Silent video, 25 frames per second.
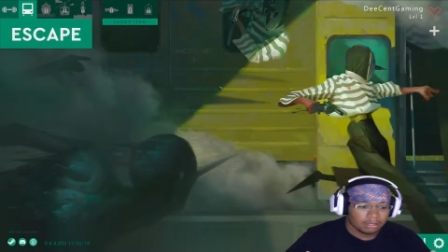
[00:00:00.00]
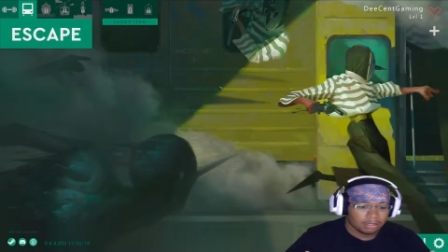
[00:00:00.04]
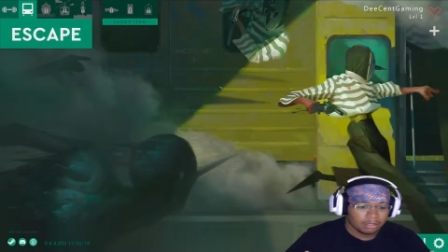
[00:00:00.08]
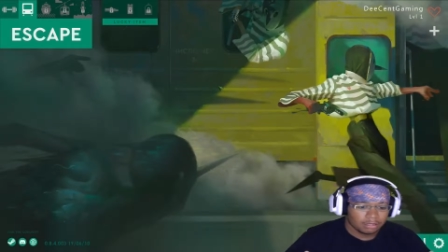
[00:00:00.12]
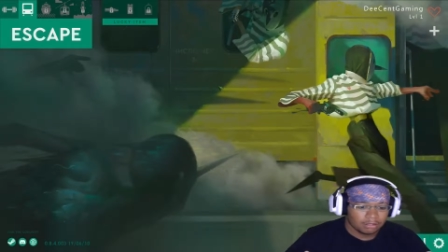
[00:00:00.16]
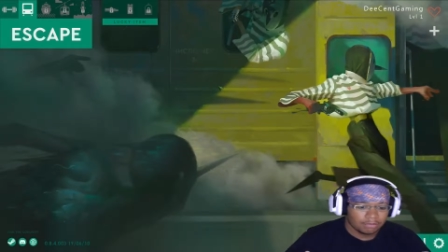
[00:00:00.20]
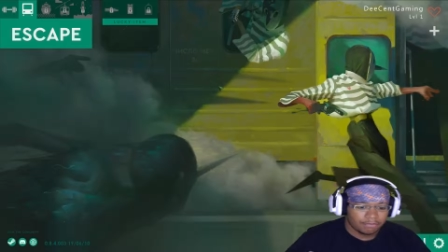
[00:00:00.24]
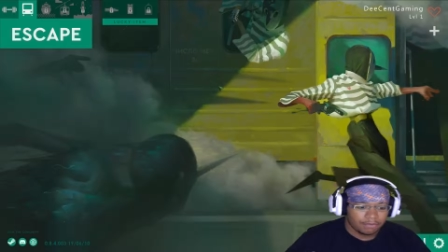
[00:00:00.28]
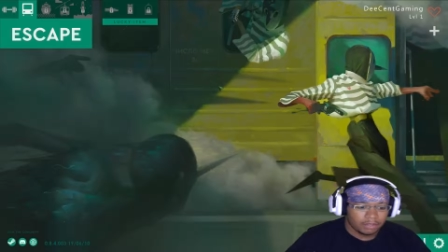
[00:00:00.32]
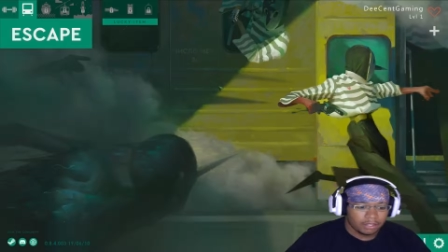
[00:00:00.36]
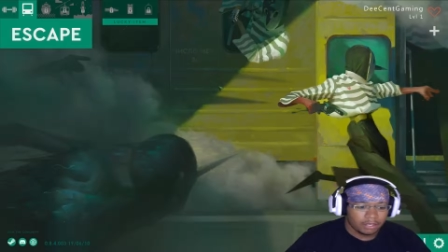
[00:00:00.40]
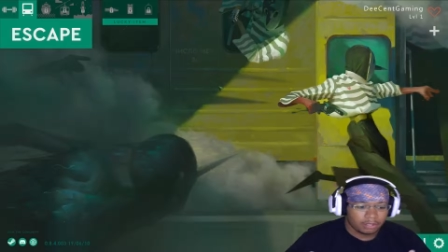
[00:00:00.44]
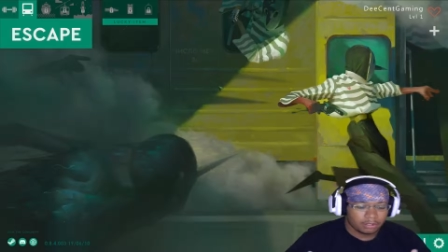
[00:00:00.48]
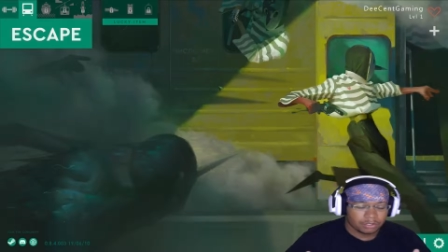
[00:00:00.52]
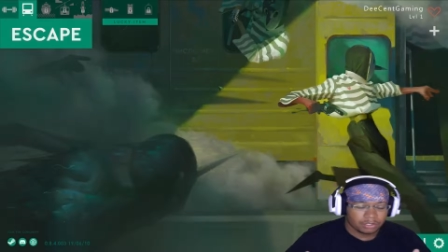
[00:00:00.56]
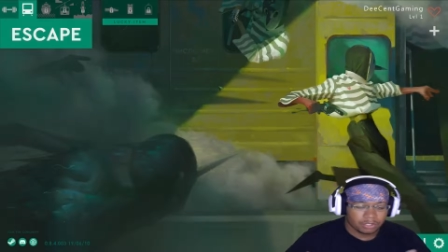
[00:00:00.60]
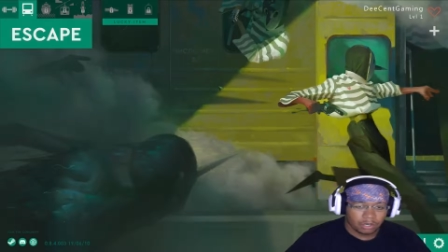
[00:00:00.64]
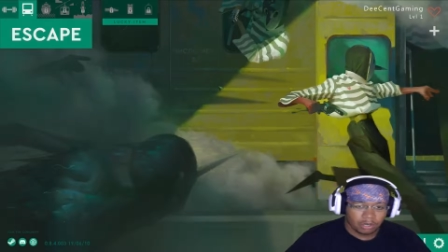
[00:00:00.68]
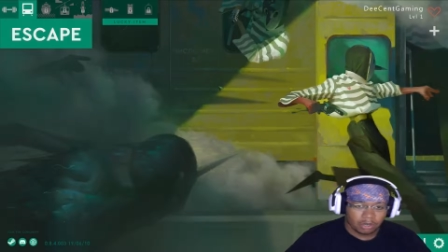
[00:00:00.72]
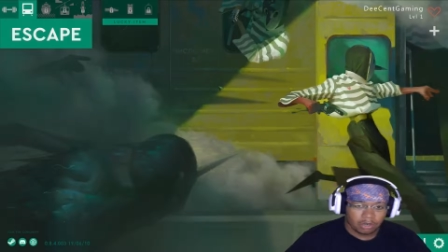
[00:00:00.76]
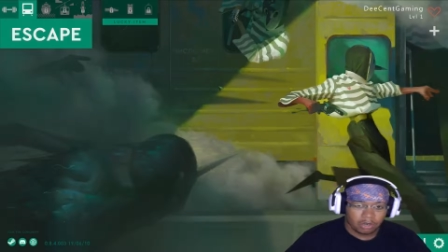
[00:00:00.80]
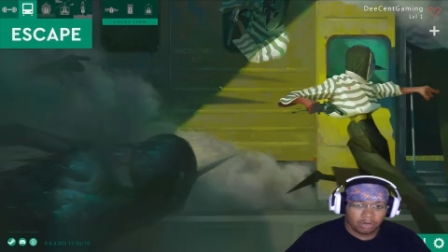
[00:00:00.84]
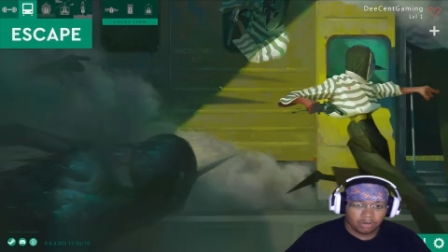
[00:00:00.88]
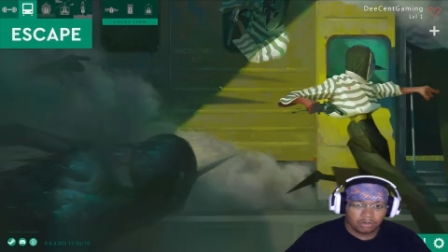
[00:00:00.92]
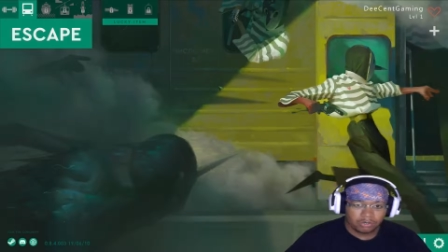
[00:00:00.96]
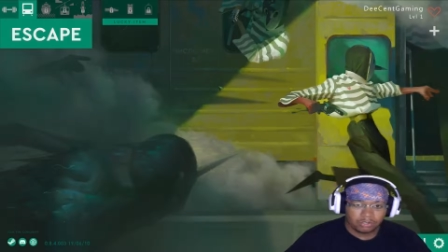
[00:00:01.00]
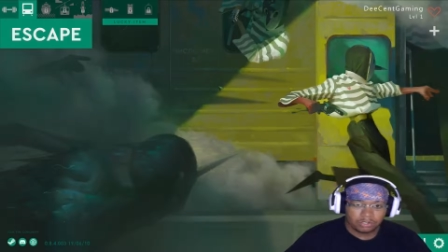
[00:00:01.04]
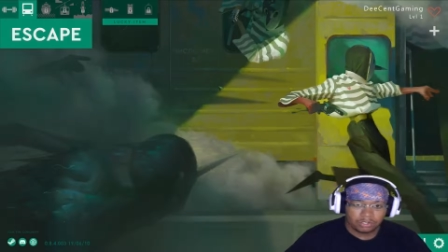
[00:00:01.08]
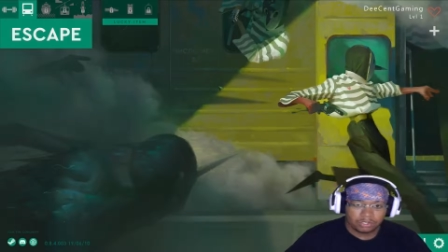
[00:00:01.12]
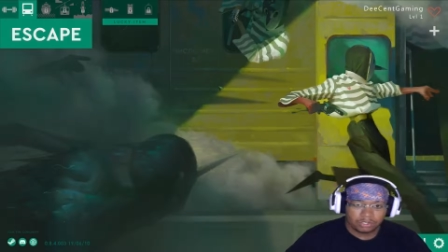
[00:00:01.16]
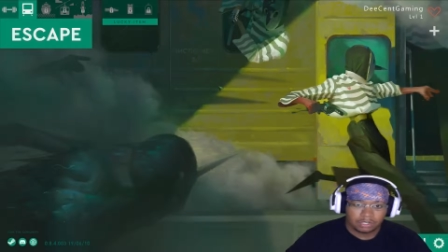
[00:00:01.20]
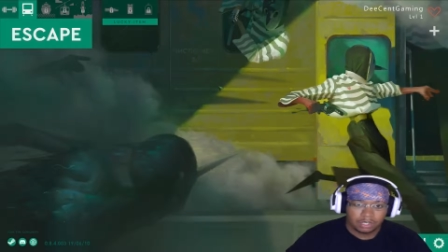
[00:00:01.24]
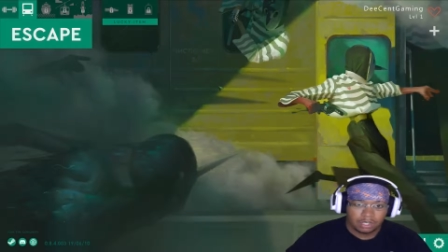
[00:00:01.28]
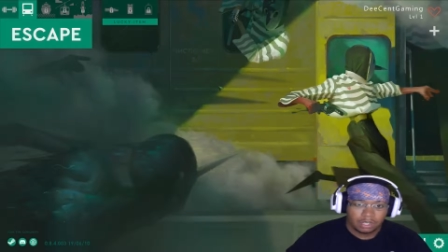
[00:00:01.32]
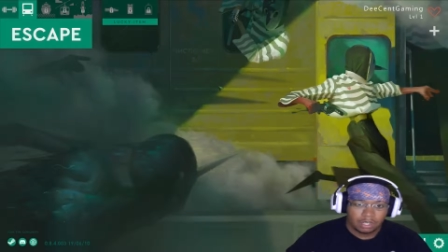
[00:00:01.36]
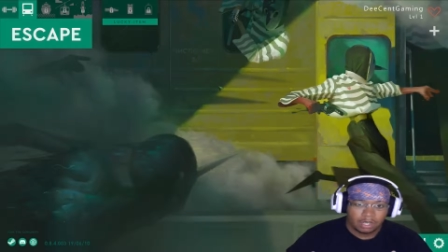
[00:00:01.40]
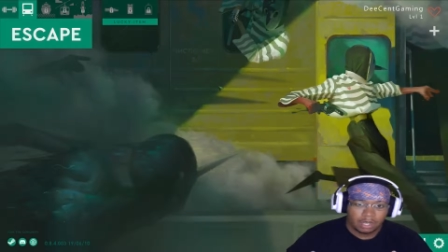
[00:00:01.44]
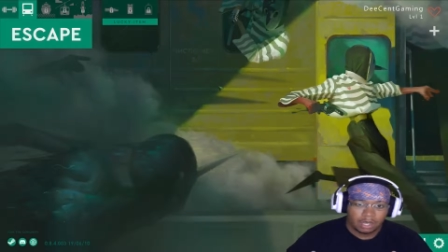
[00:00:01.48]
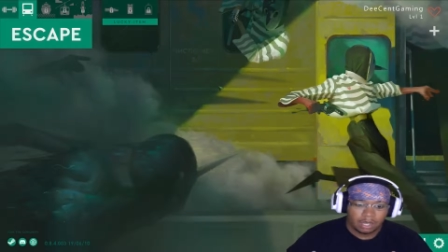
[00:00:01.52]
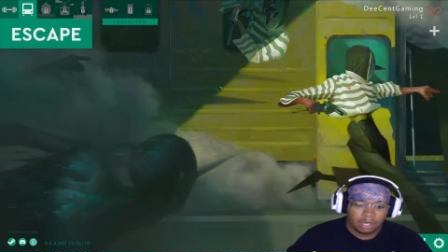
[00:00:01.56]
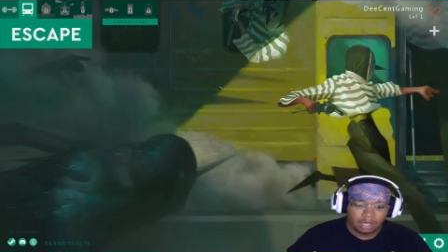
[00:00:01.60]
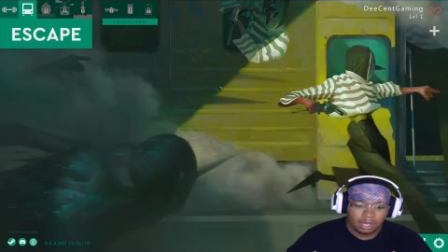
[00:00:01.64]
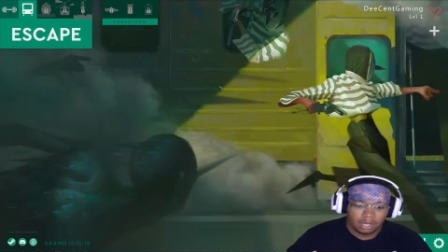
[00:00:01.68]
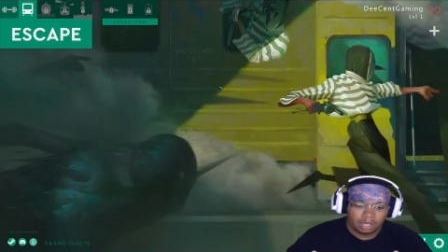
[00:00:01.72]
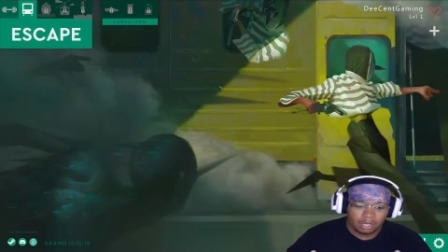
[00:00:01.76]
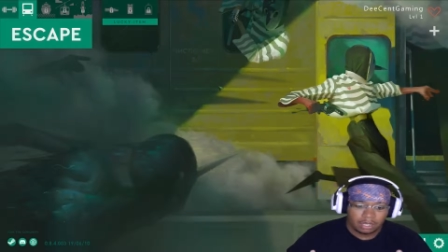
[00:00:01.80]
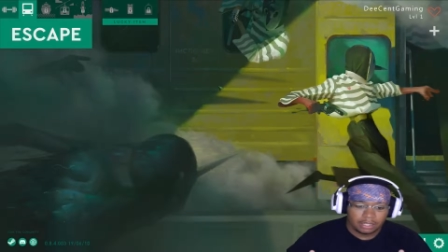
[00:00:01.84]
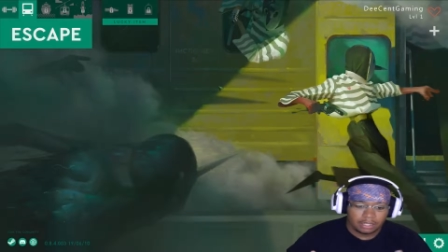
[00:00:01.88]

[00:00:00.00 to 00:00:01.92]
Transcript: the video to hers uh,